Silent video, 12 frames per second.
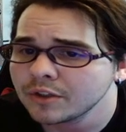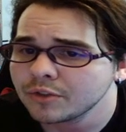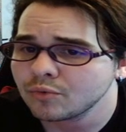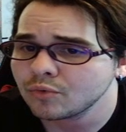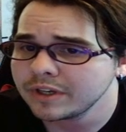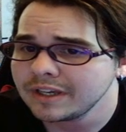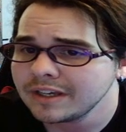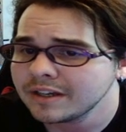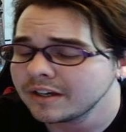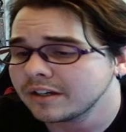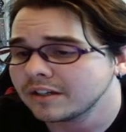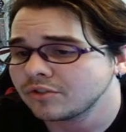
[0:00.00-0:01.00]
3
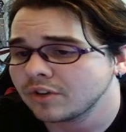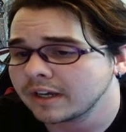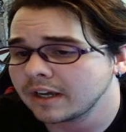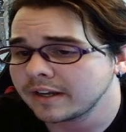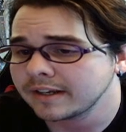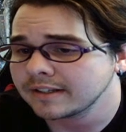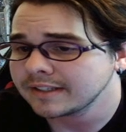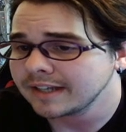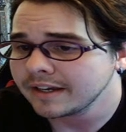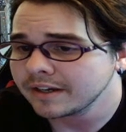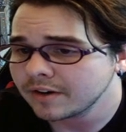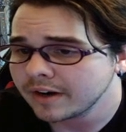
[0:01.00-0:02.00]
Dragonic
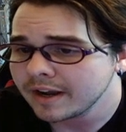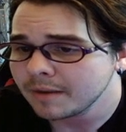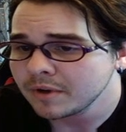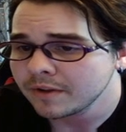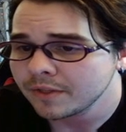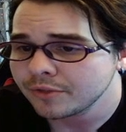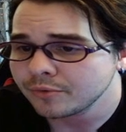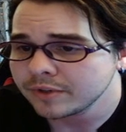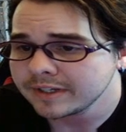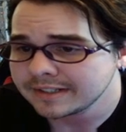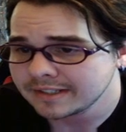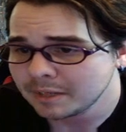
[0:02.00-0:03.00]
Diagram,
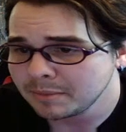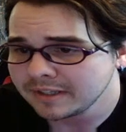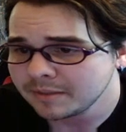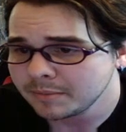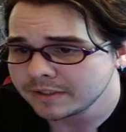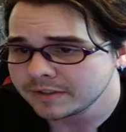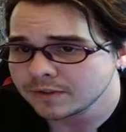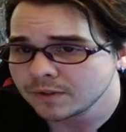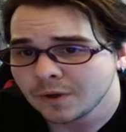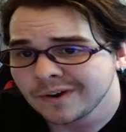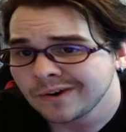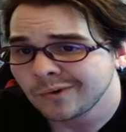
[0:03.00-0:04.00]
3 Summon Limits,
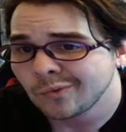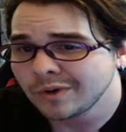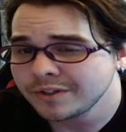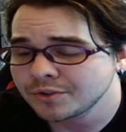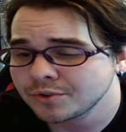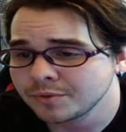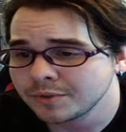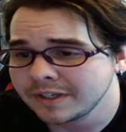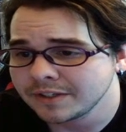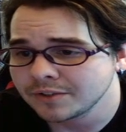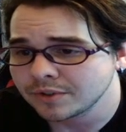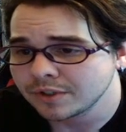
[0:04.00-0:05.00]
1 True
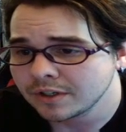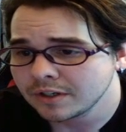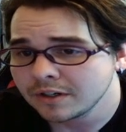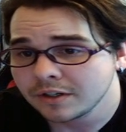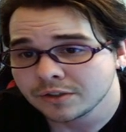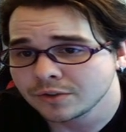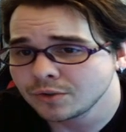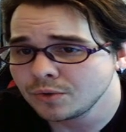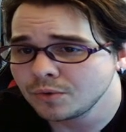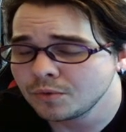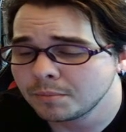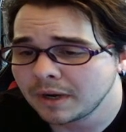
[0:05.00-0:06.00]
King's Return,
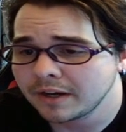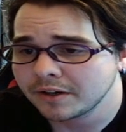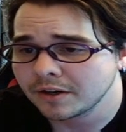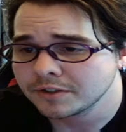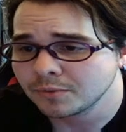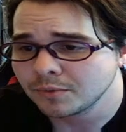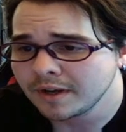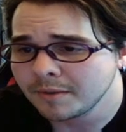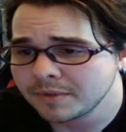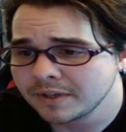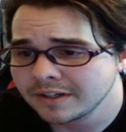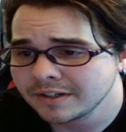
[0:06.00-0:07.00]
2 Monarchs
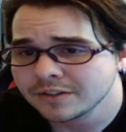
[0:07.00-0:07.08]
Erupt,